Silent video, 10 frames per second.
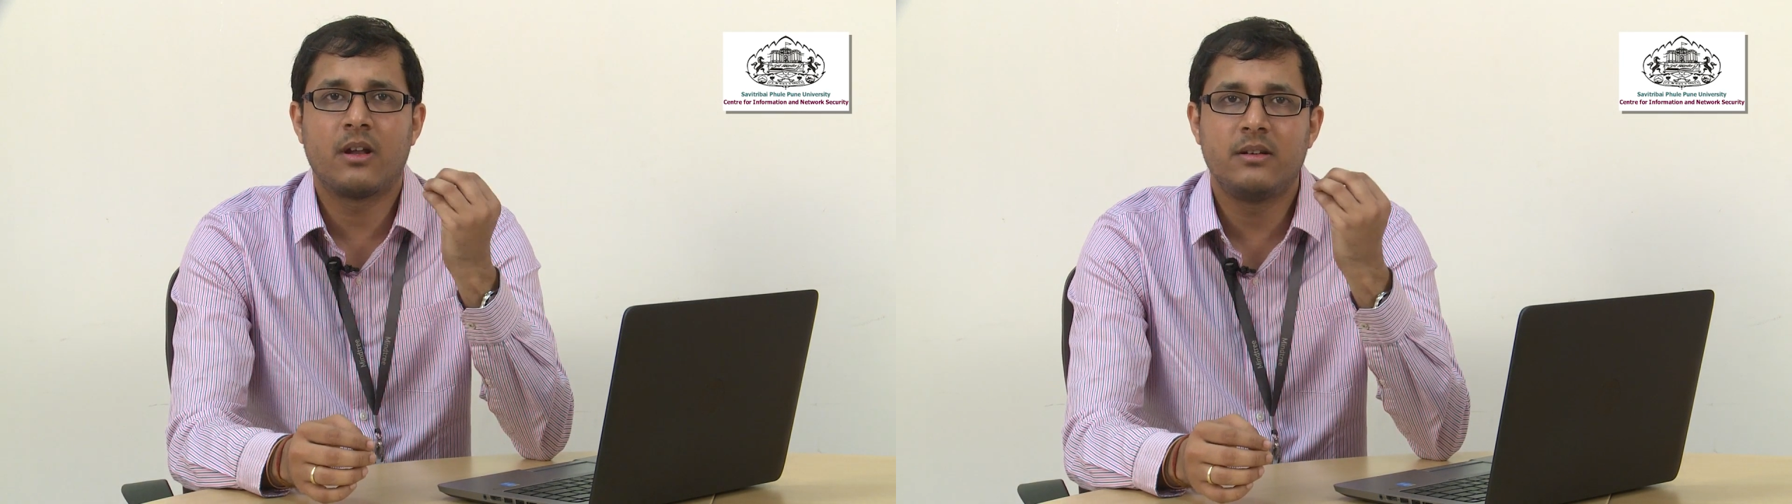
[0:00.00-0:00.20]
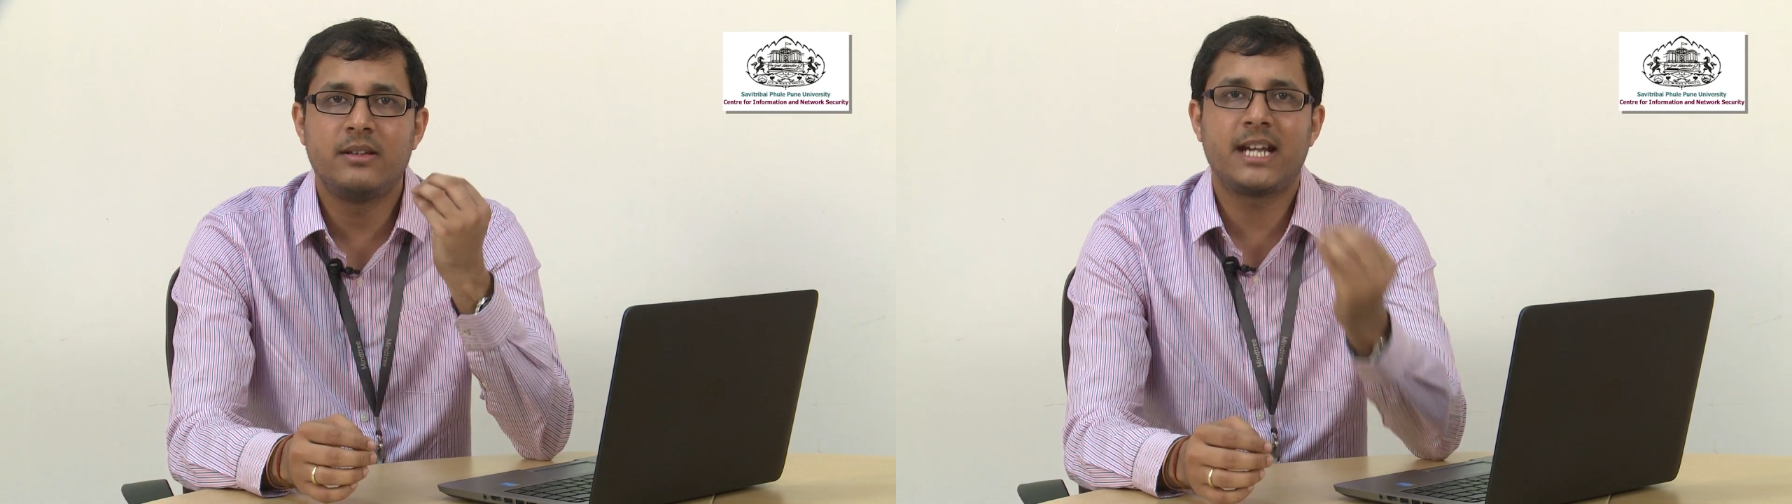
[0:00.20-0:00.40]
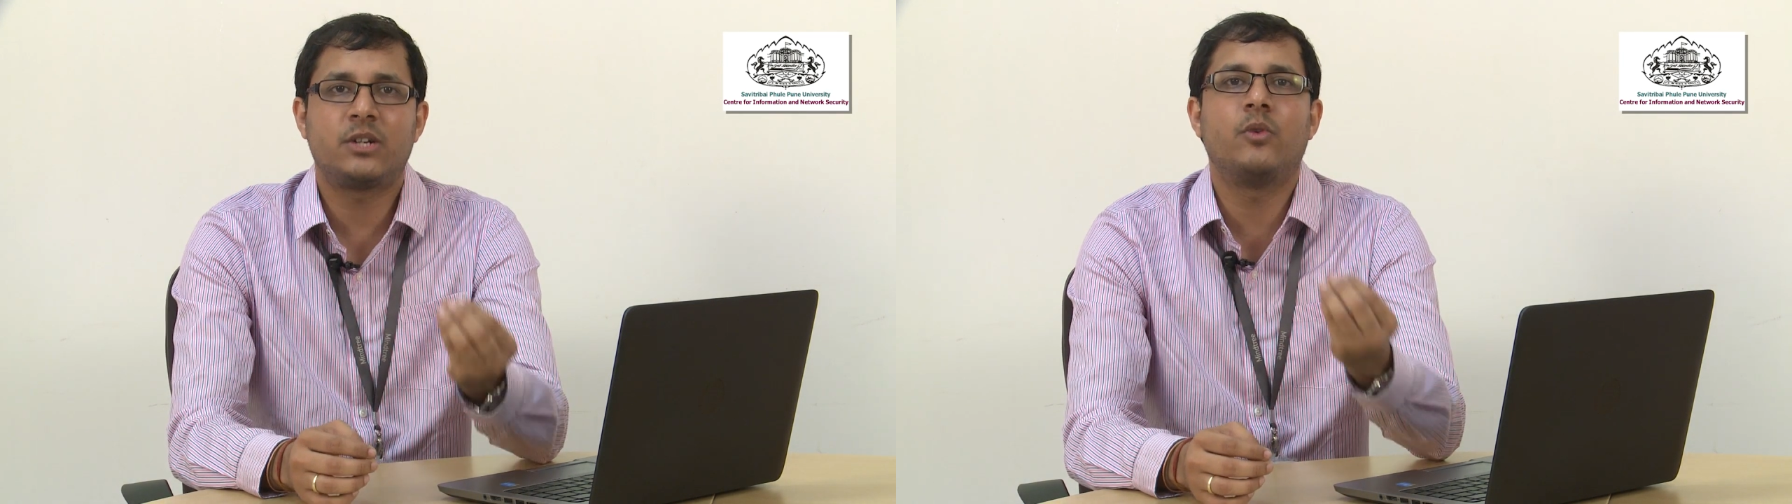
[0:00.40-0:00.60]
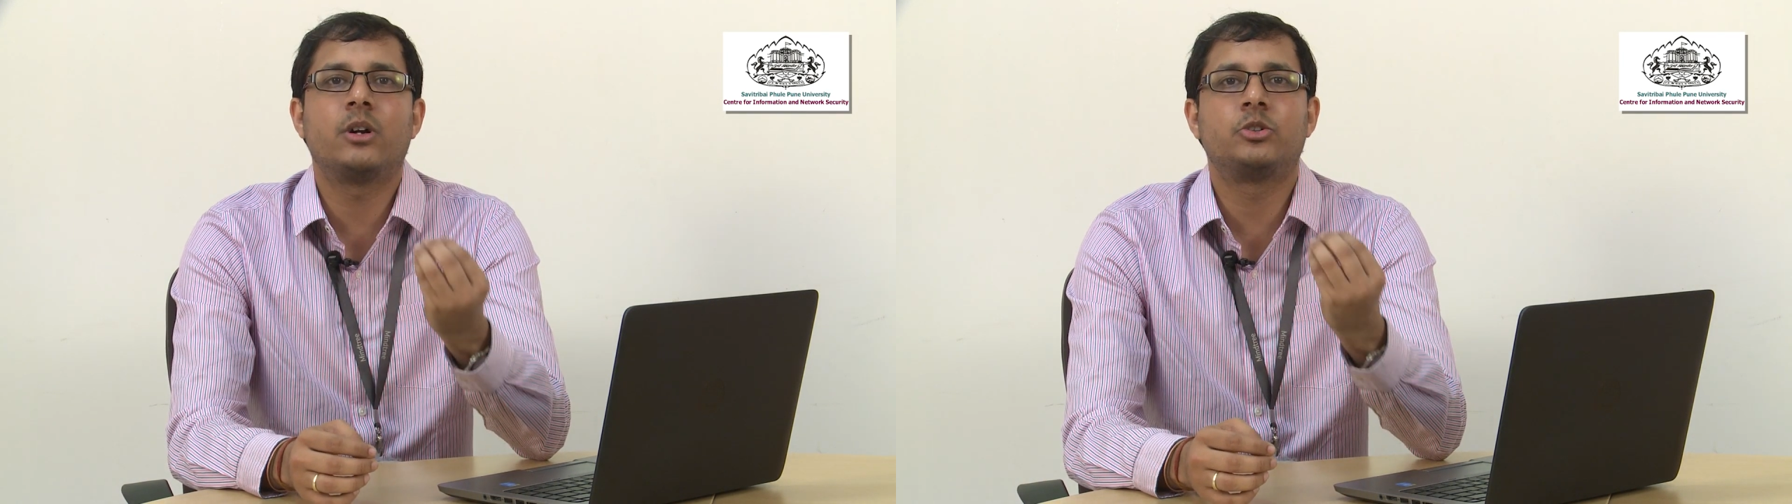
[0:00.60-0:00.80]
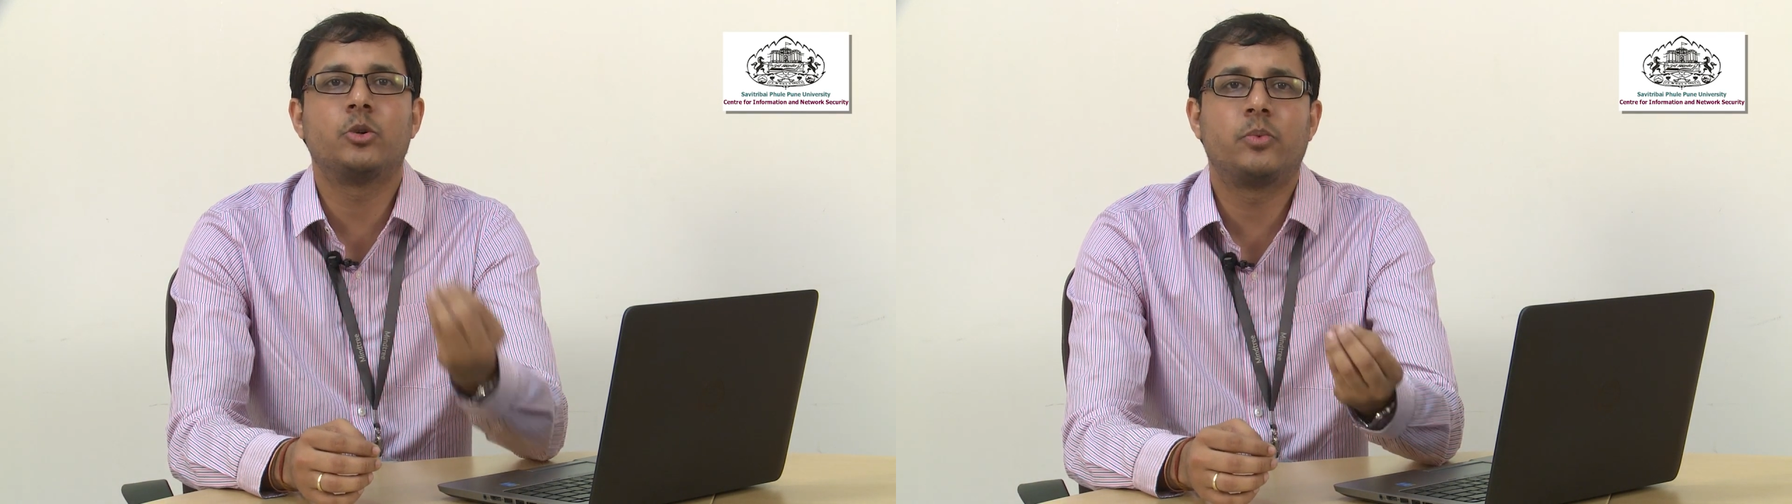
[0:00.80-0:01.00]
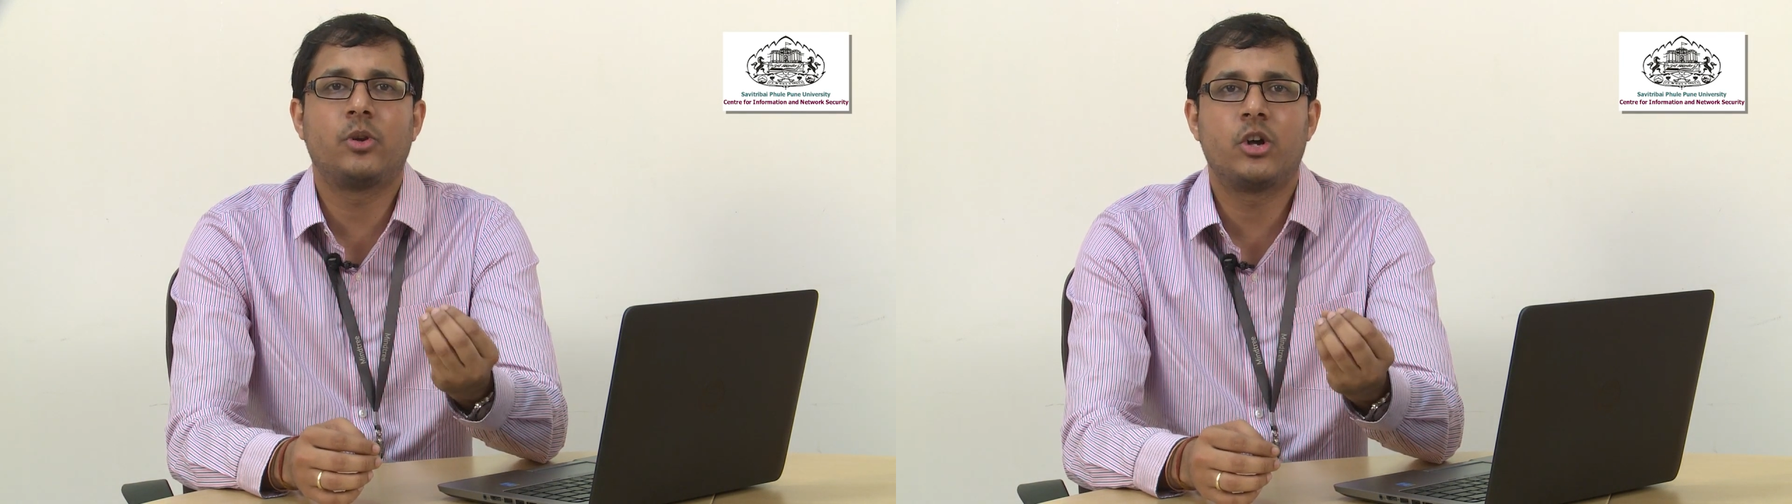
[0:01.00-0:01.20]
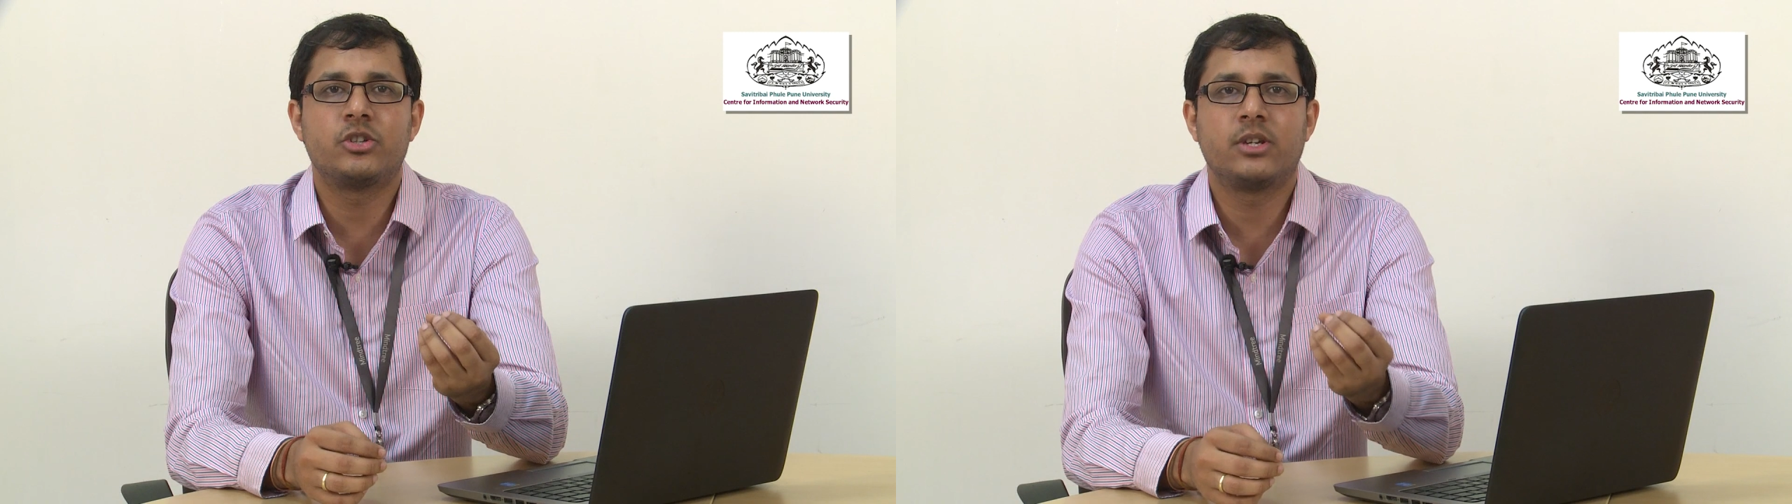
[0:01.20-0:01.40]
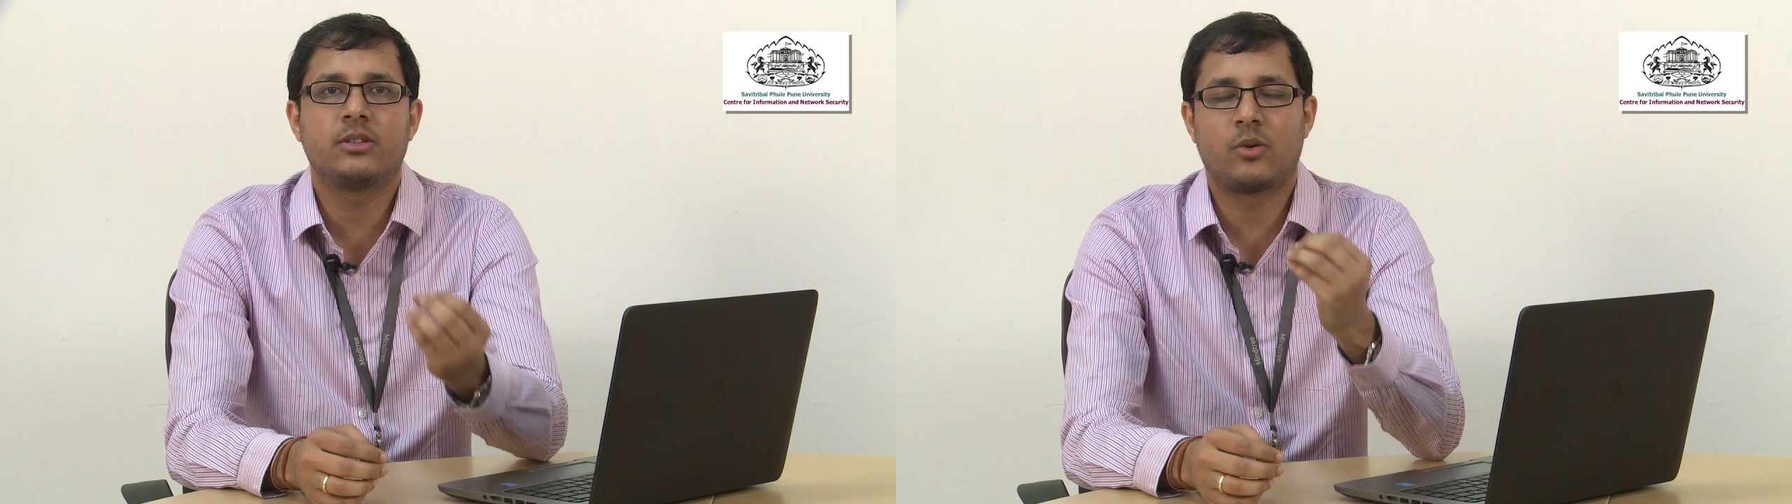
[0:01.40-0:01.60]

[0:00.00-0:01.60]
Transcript: network topology